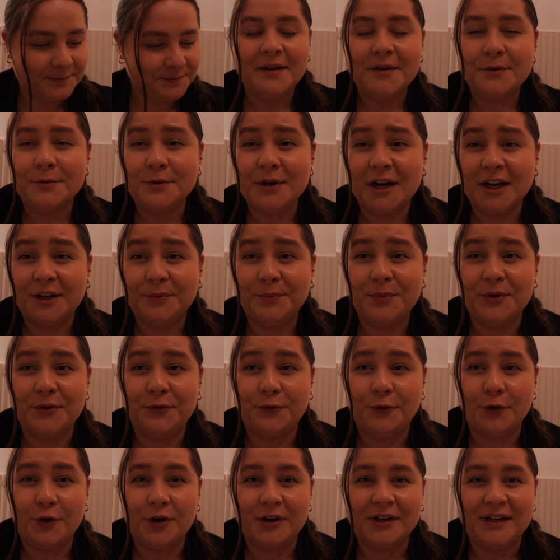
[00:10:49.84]
right
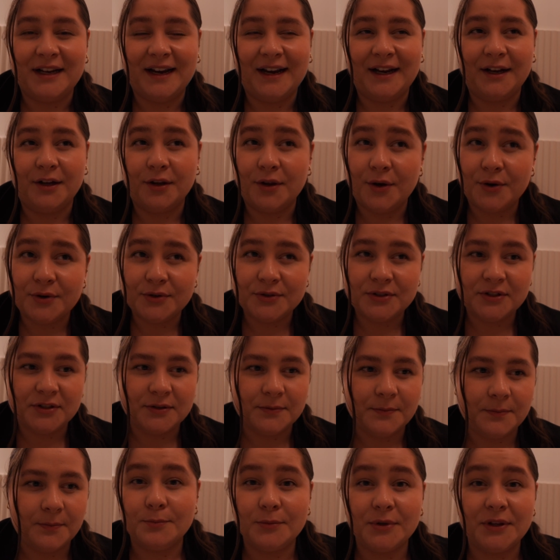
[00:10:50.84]
before they closed.
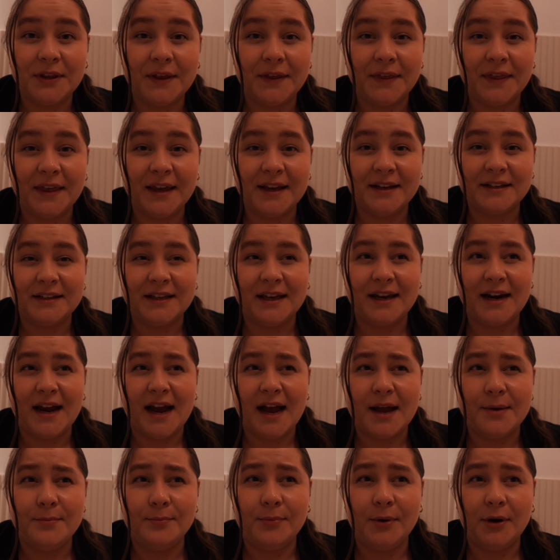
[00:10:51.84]
But the thing that
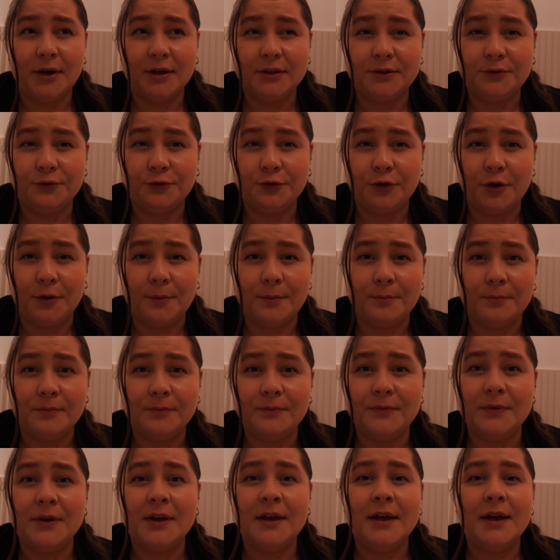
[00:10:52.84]
I bought from
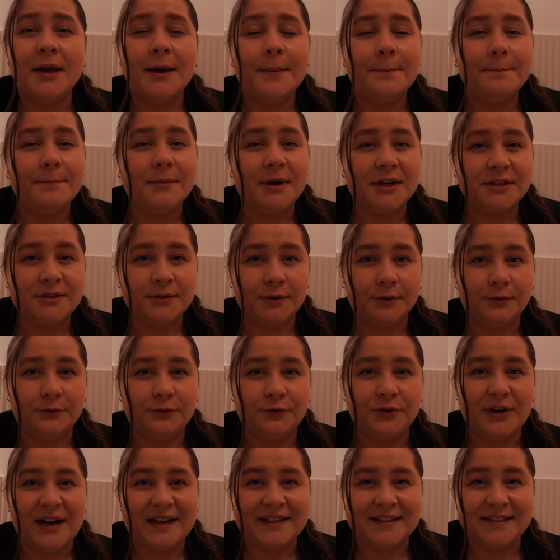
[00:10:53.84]
my son
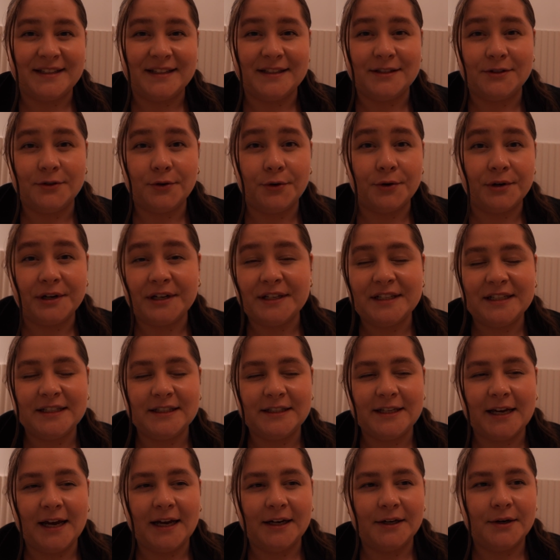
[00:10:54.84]
Francis
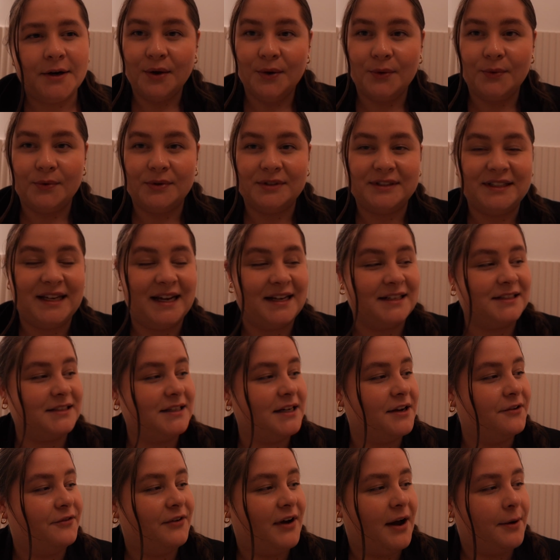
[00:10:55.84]
Kyrgyzstan was
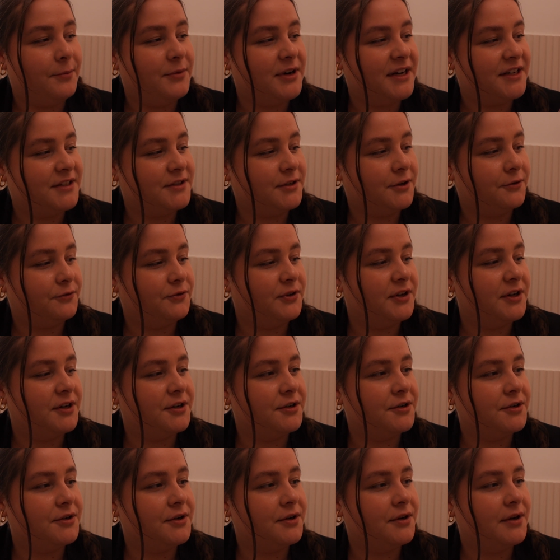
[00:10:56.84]
actually a fabric
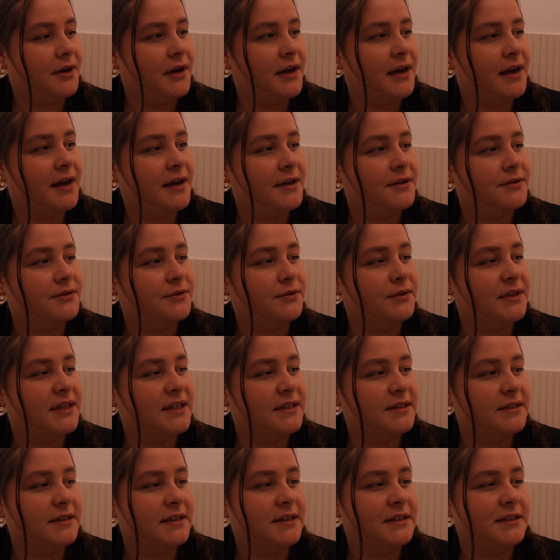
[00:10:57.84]
softener. So
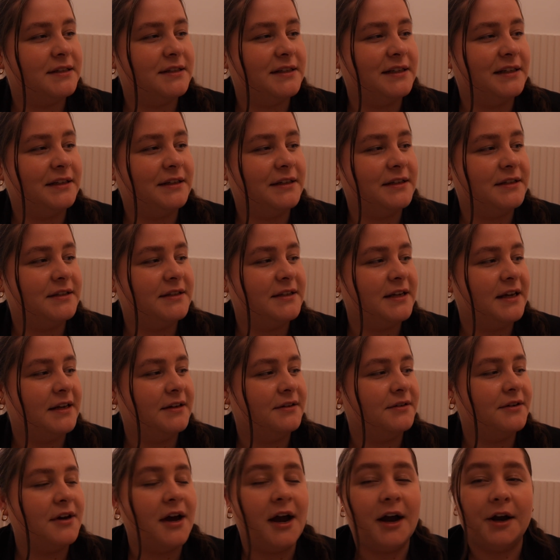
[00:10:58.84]
this is in the
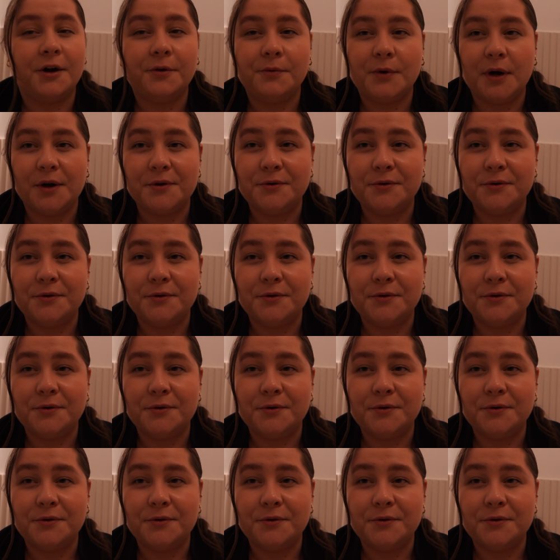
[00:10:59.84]
scent Aqua